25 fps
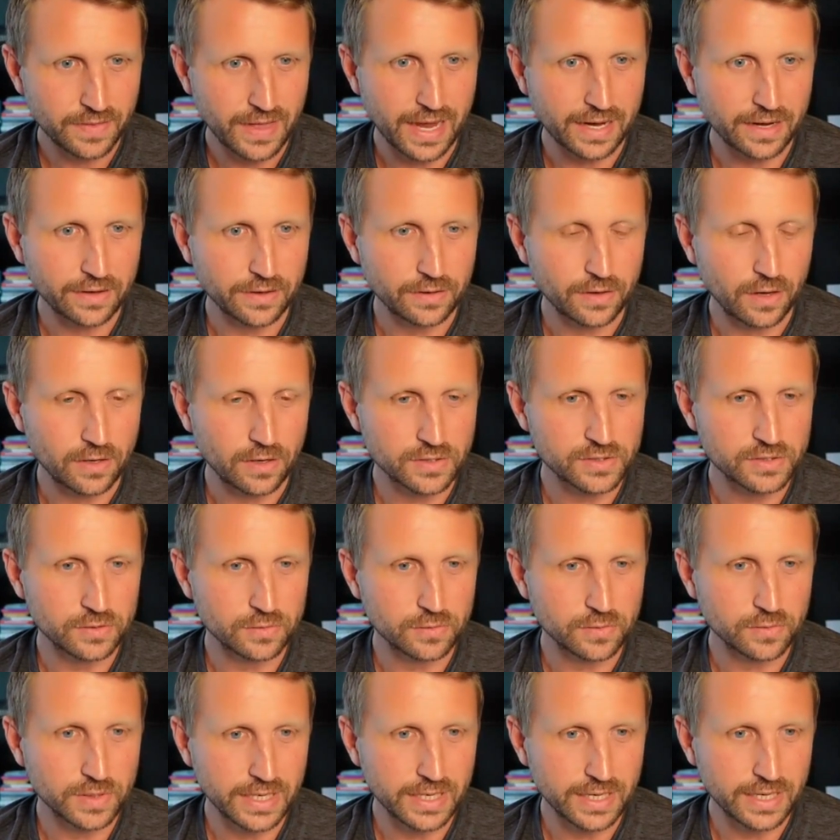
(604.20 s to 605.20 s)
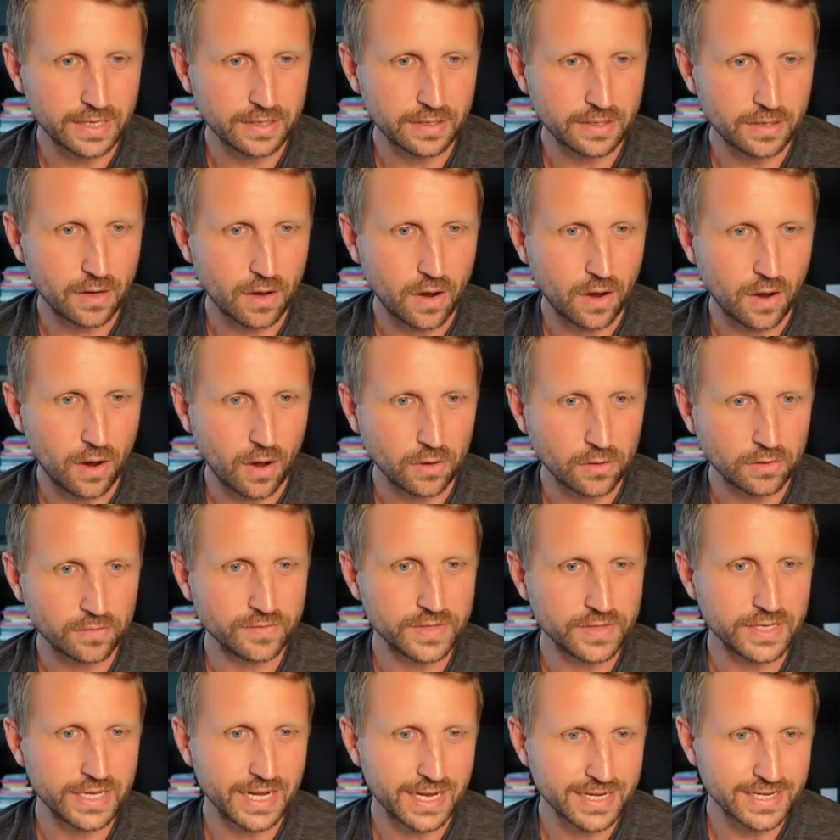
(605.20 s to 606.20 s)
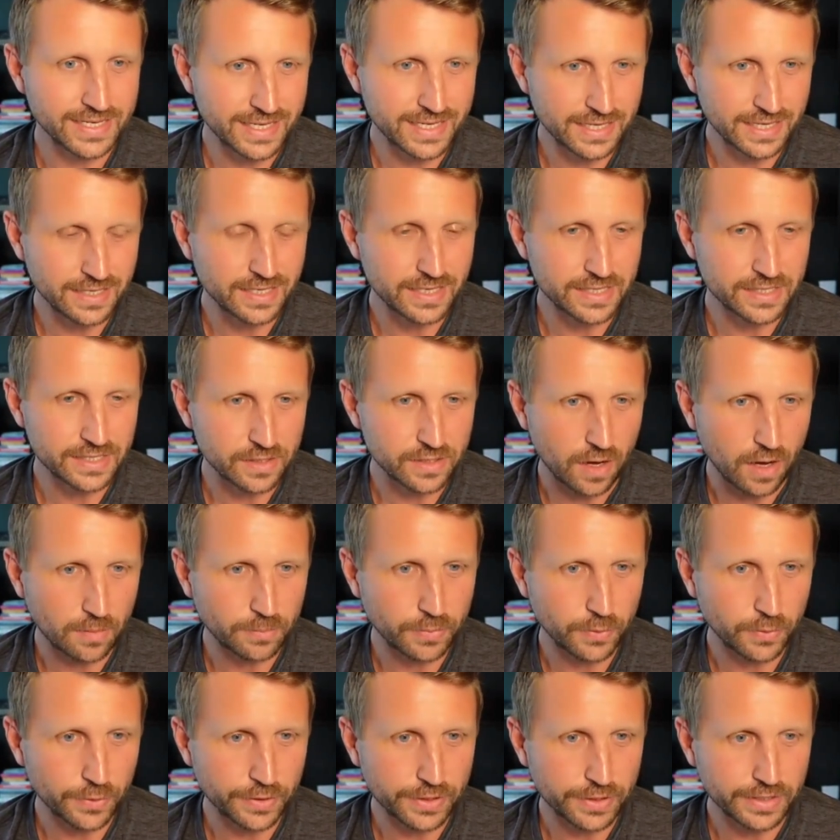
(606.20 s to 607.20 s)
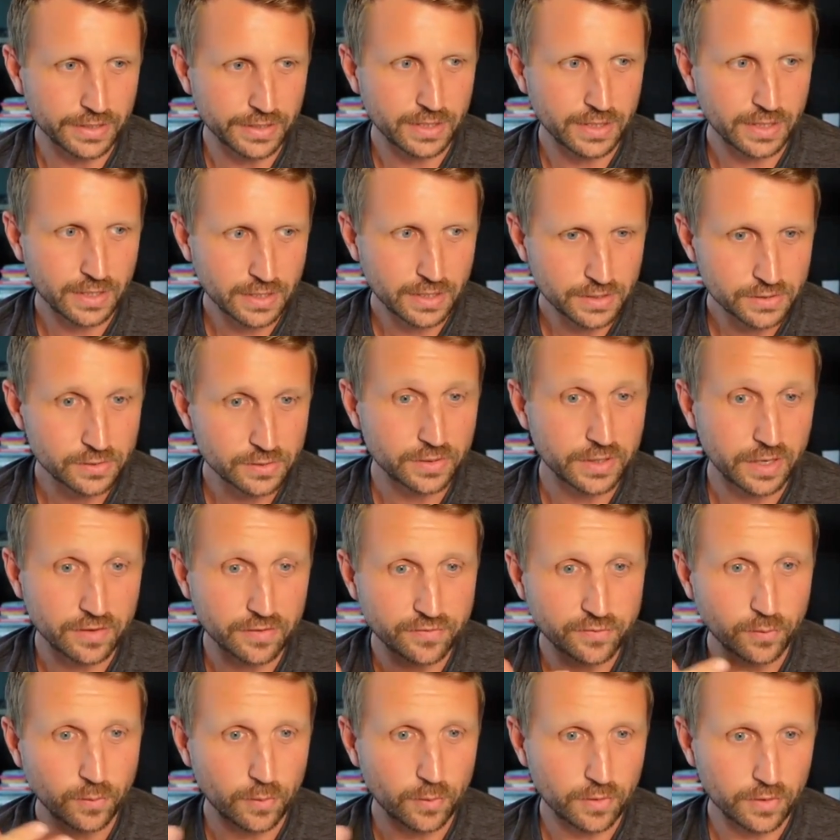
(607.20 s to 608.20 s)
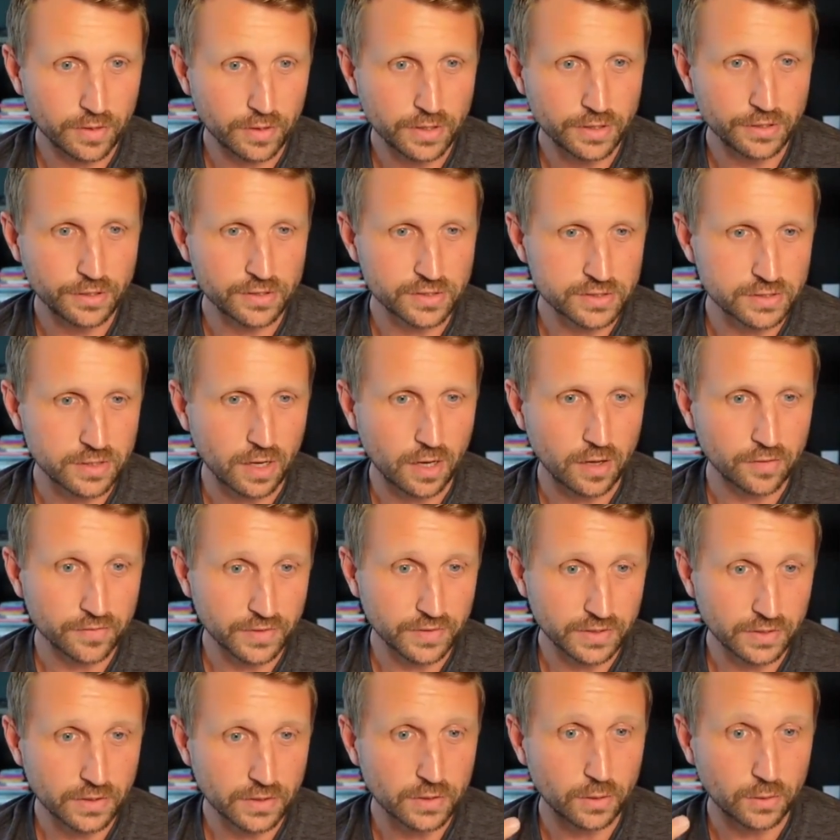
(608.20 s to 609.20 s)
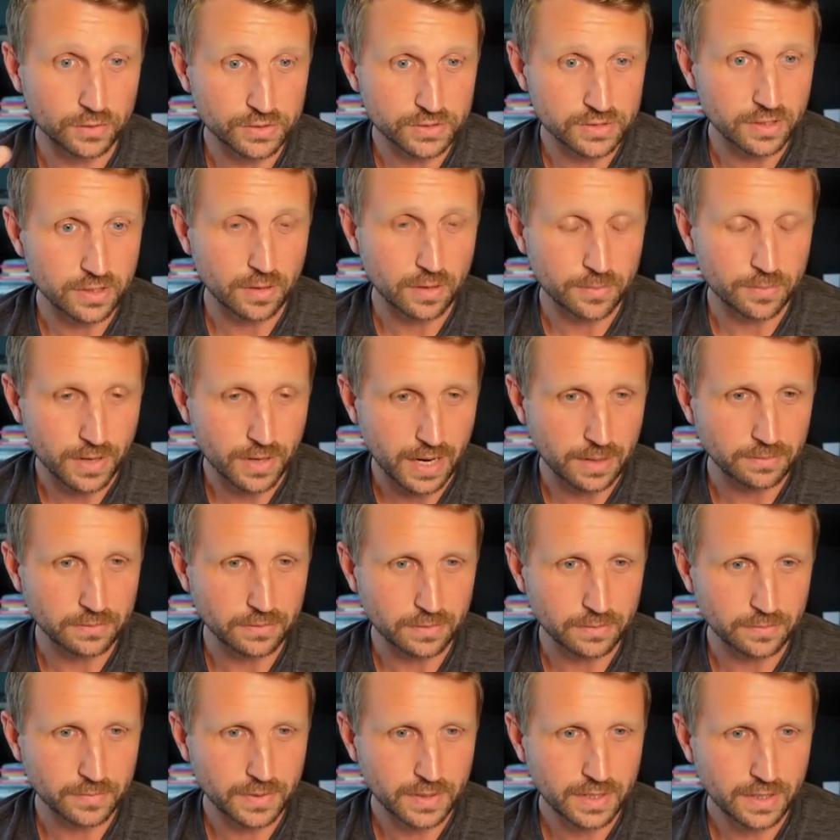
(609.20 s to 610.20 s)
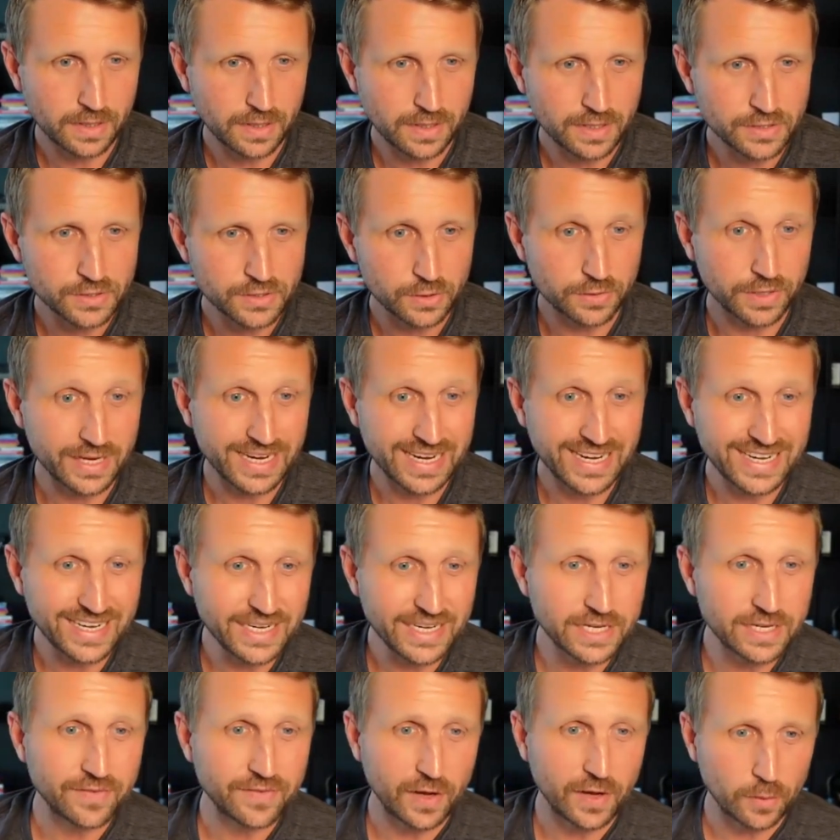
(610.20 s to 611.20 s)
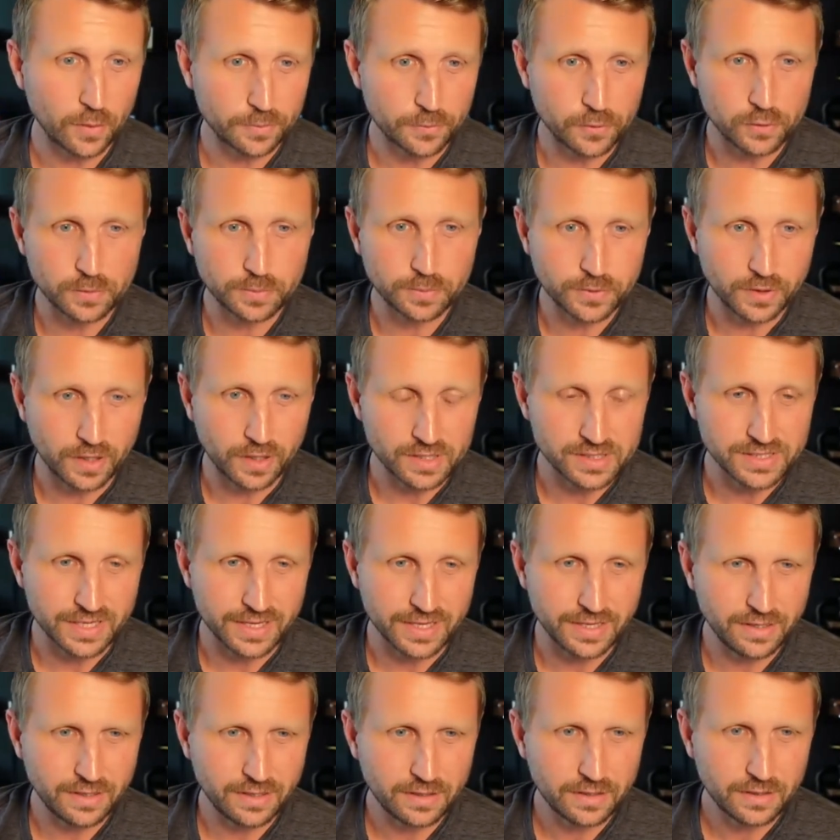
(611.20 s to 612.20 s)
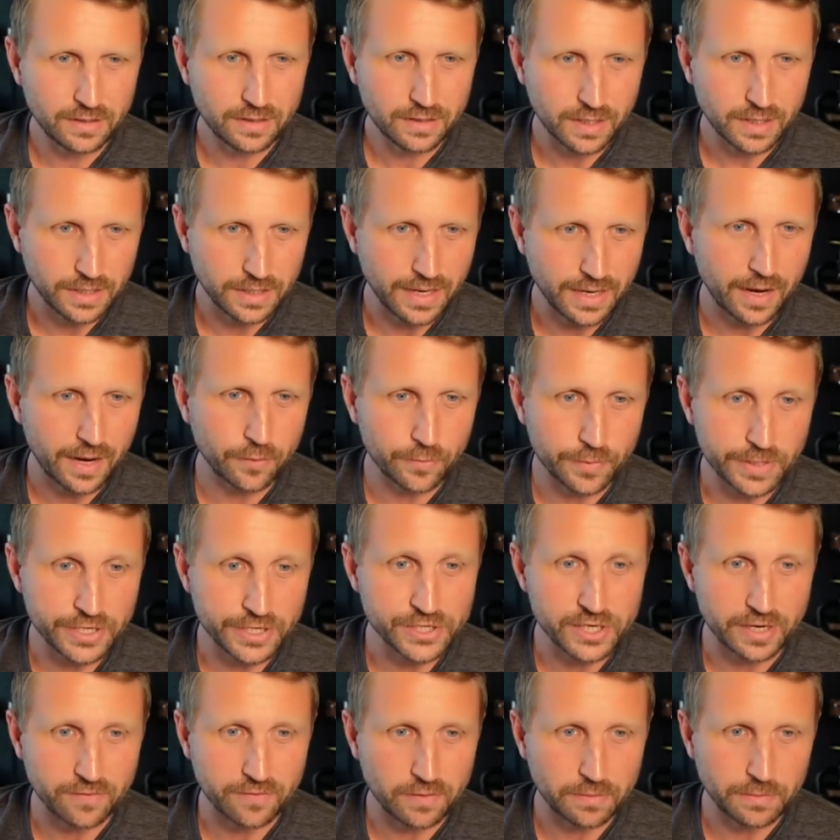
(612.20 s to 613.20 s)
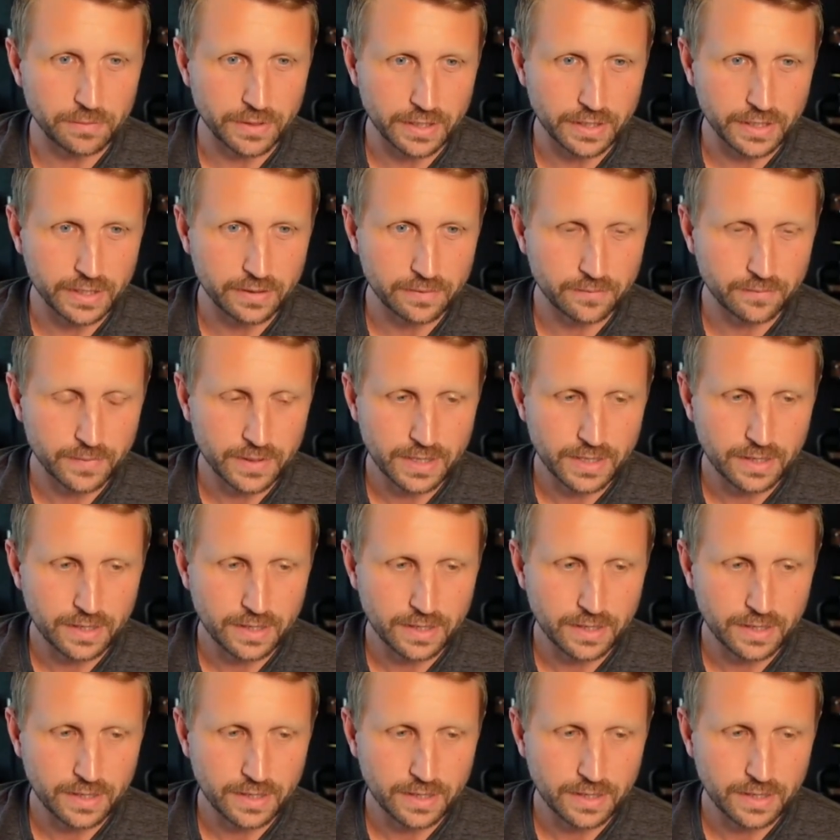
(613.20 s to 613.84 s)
that can also get all of the identities onboarded. So therefore, you're solving the cold start problem so that any developer who plugs in can now reach everybody.